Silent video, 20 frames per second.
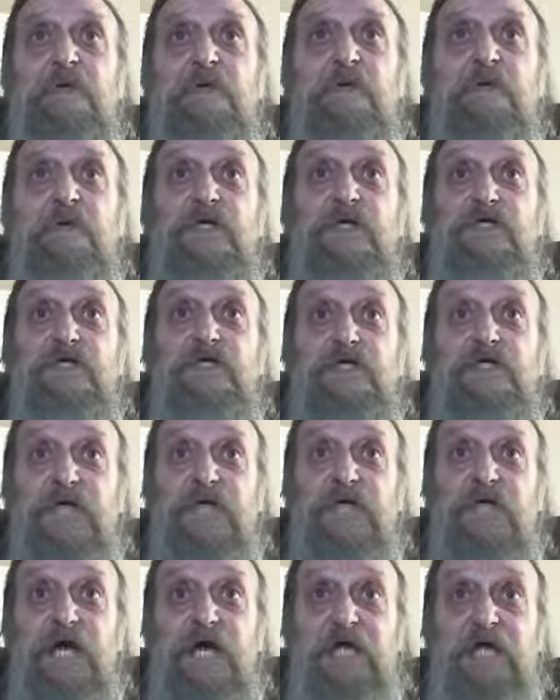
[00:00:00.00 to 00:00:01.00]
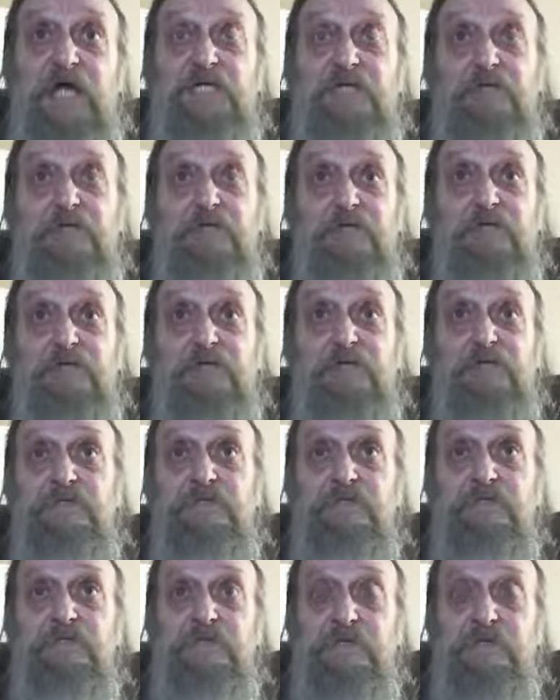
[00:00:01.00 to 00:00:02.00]
which attacked
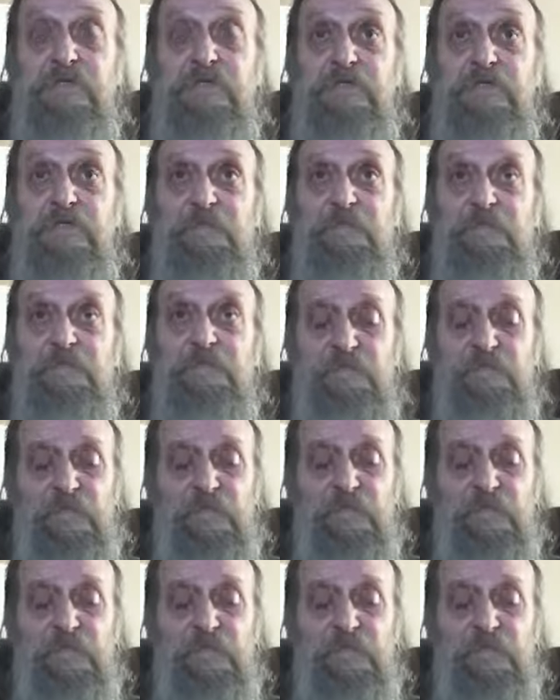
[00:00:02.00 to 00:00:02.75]
Jerusalem,